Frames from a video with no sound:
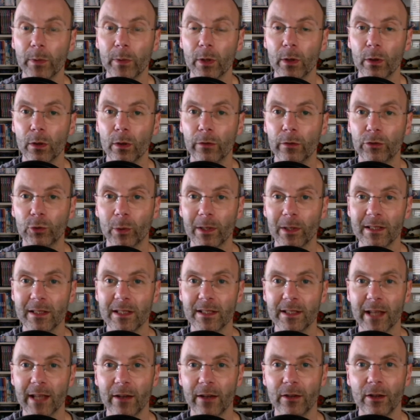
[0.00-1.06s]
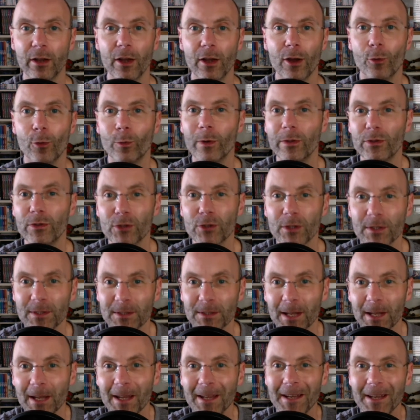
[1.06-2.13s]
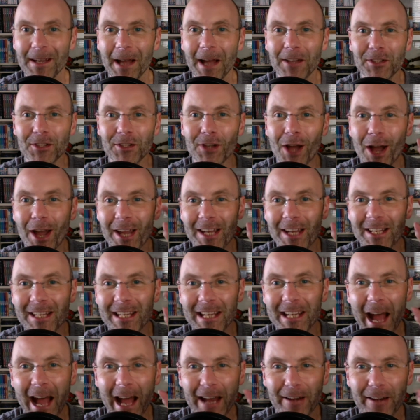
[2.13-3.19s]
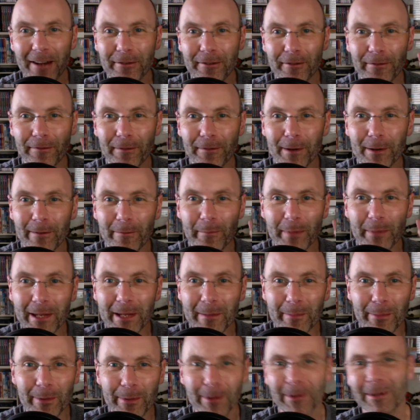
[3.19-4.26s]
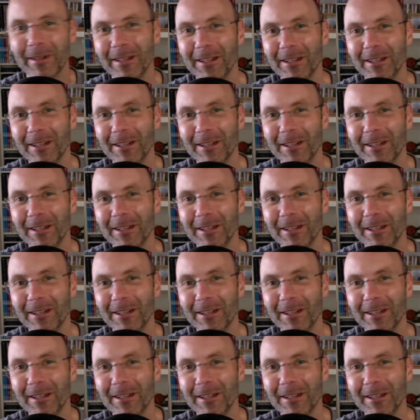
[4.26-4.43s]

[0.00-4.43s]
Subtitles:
of 2010 with just a tiny handful of people,